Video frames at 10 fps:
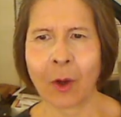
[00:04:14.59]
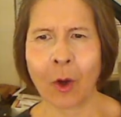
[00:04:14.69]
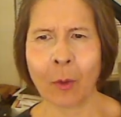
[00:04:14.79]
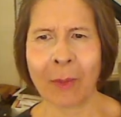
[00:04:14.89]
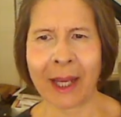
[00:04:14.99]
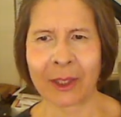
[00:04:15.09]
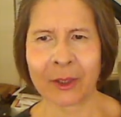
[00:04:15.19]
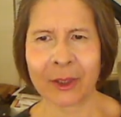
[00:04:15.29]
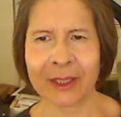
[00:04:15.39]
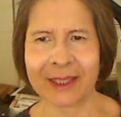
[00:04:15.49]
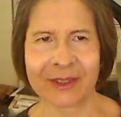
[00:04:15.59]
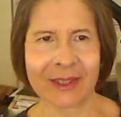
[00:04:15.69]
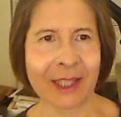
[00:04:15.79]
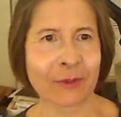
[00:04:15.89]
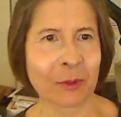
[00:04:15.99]
Oh my
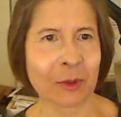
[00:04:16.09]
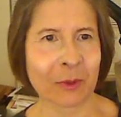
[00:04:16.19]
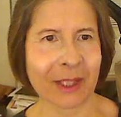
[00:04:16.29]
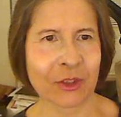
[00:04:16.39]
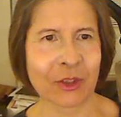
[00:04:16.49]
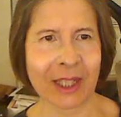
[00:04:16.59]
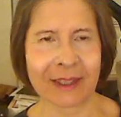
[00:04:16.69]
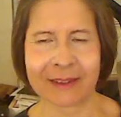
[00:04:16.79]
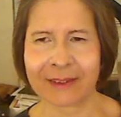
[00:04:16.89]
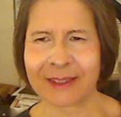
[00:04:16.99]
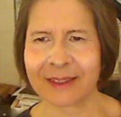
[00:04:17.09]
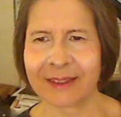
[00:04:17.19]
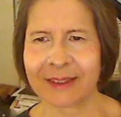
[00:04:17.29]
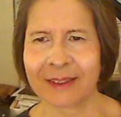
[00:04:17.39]
goodness, that's from Terrance Jenkins.